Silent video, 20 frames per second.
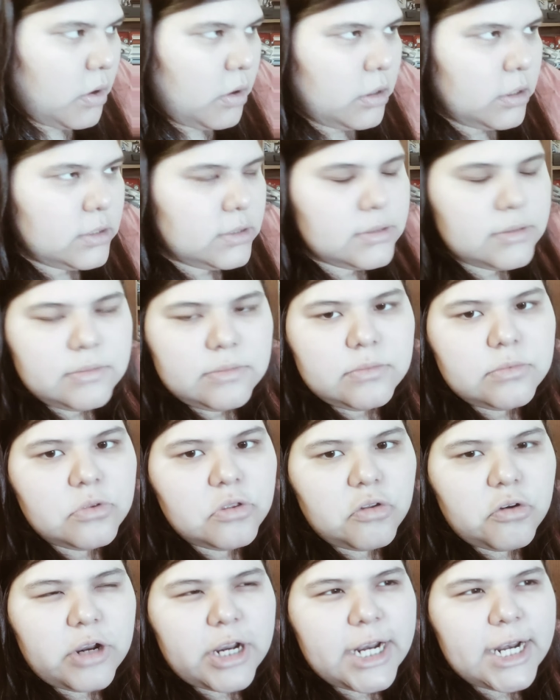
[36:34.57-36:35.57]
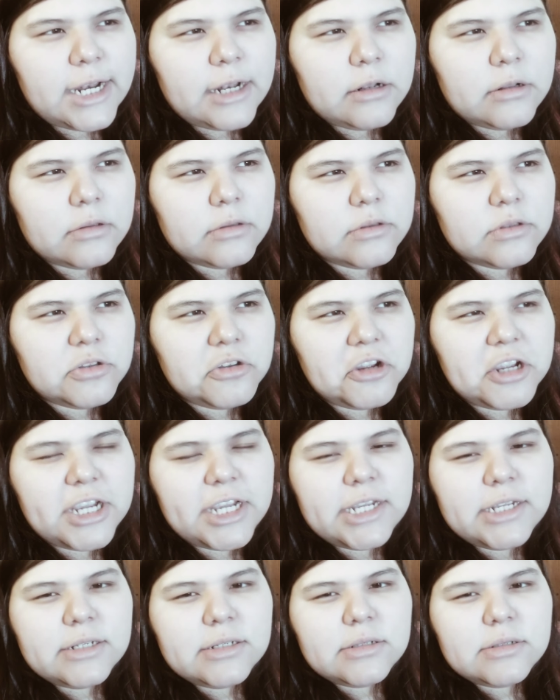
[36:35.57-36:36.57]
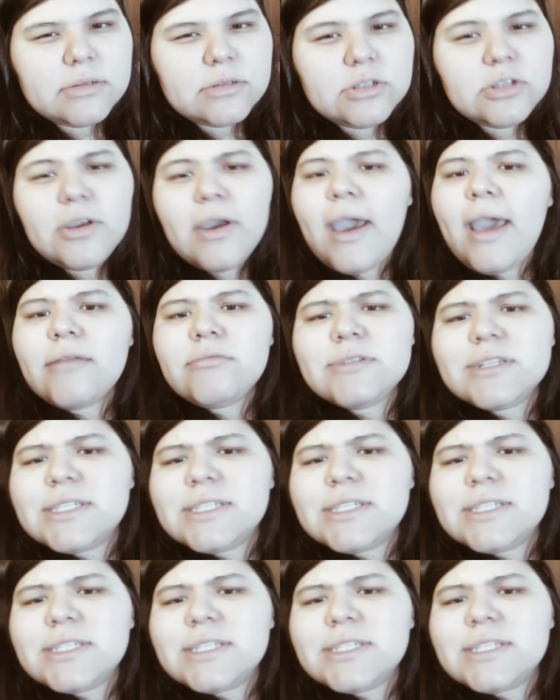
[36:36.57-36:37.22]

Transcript: or three. You have